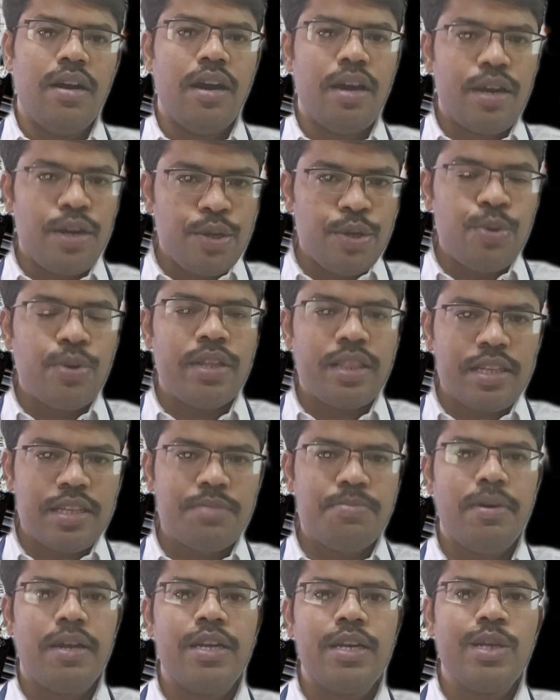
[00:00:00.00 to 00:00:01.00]
or during
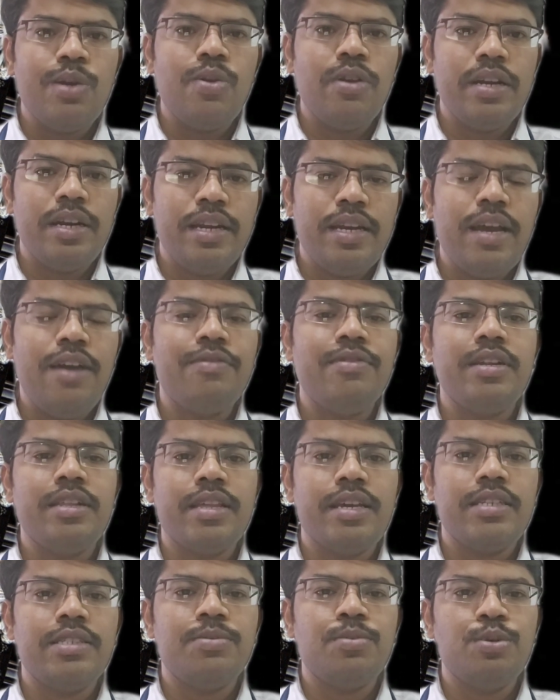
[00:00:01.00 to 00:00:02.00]
this particular day after
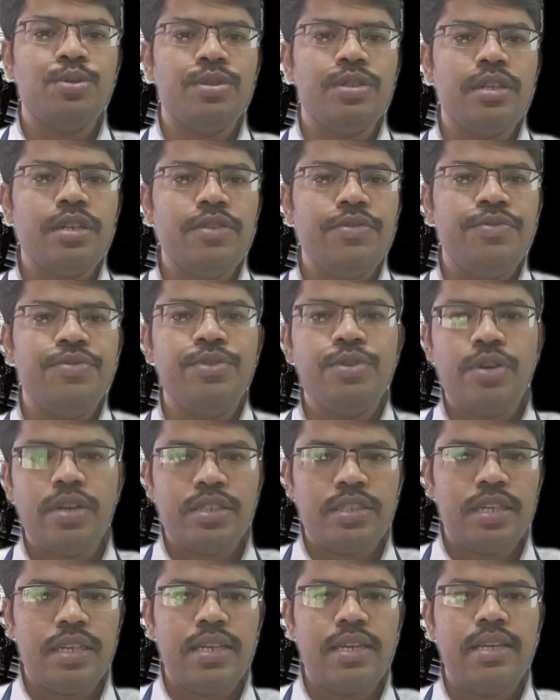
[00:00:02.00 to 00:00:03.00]
the exposure, if you are
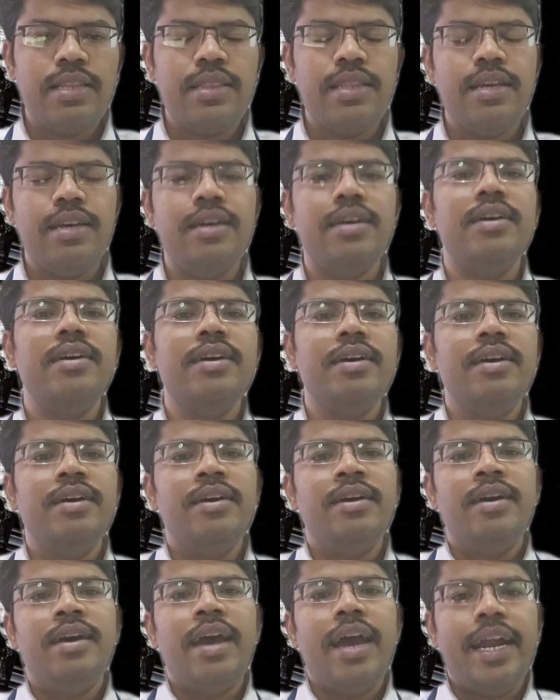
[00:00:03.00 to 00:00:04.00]
checking the
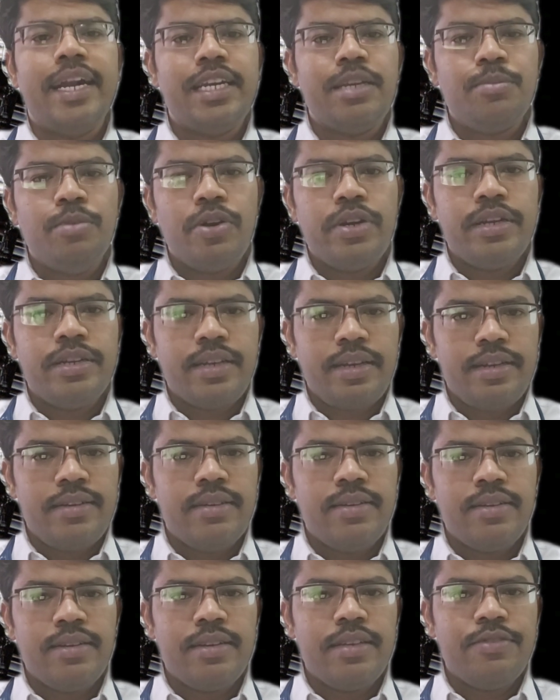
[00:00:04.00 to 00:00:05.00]
antibody
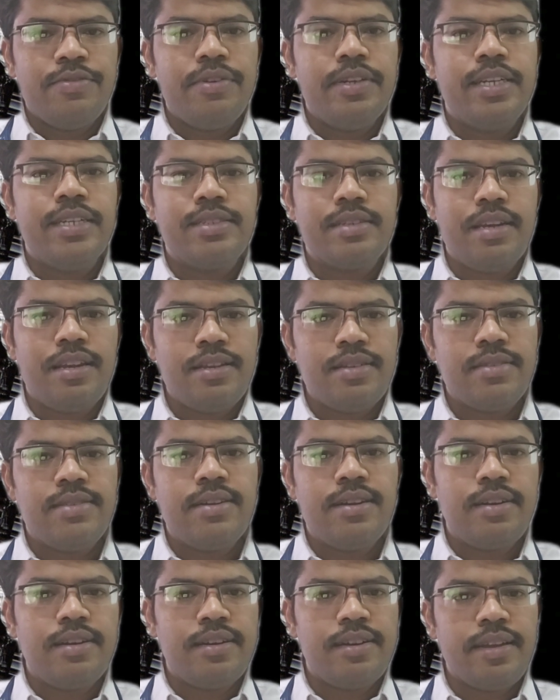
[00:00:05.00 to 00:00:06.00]
titer, if it is less
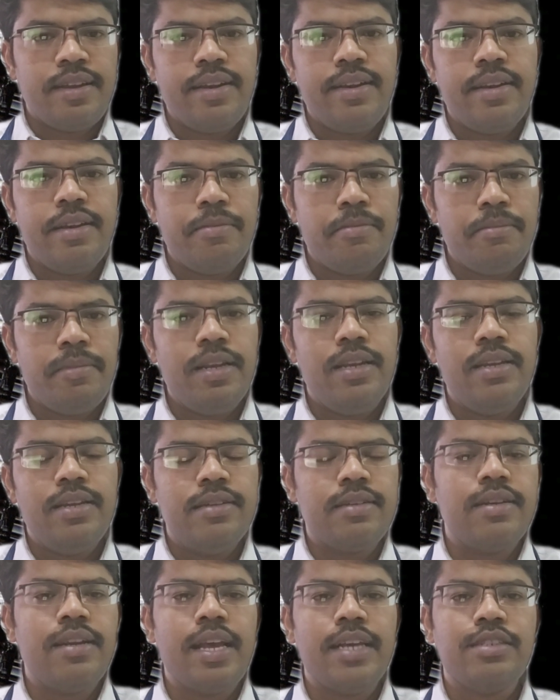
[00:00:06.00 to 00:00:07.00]
than 10 milli
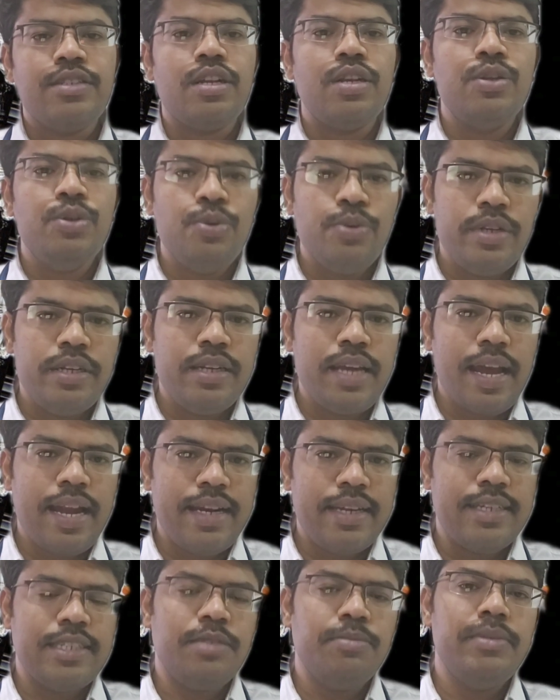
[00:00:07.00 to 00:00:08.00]
international unit
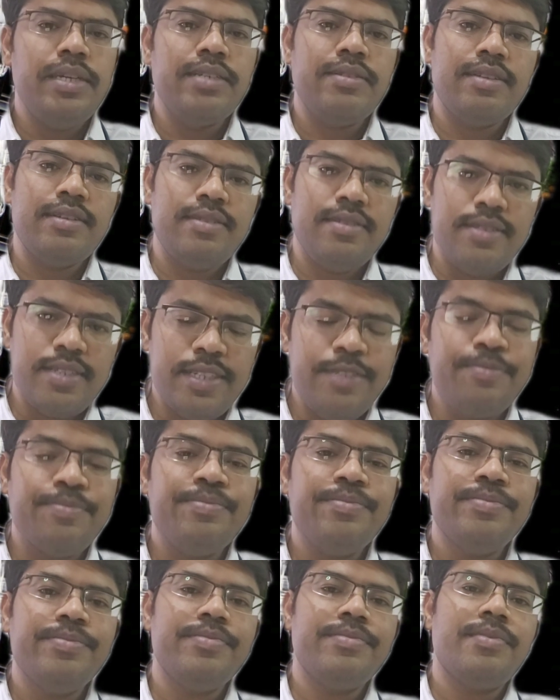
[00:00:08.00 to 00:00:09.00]
anti-HBsAg,
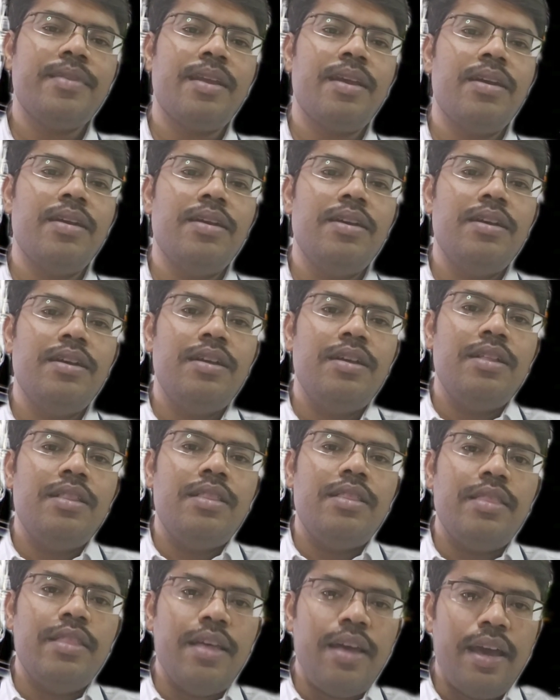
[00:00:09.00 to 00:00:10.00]

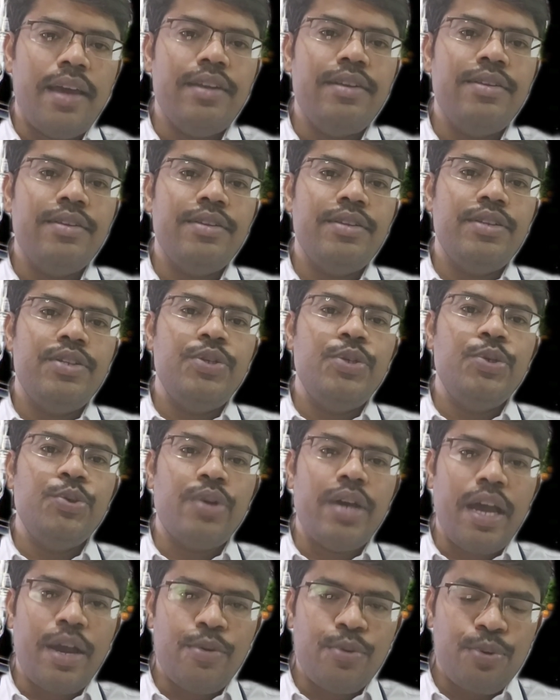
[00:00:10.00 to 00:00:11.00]
then you
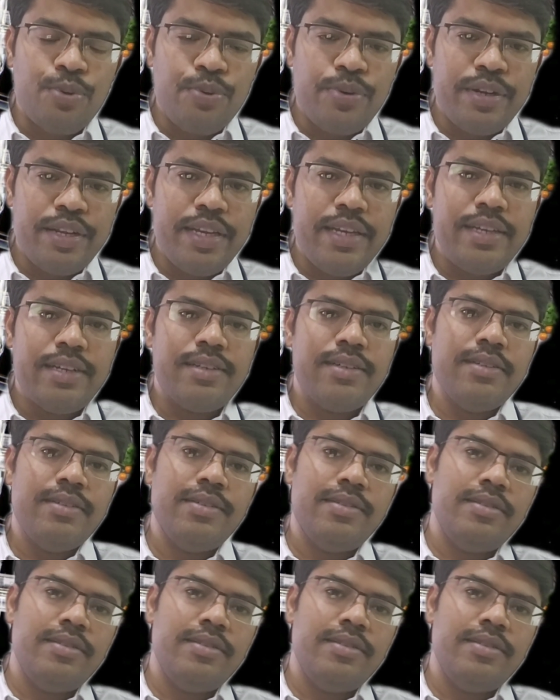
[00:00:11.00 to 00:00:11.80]
have to take